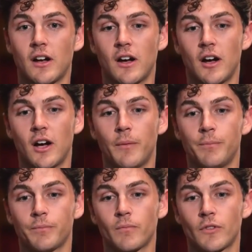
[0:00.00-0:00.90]

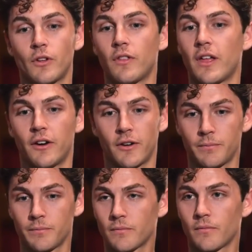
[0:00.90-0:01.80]
that
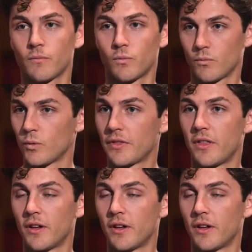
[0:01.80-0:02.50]
are with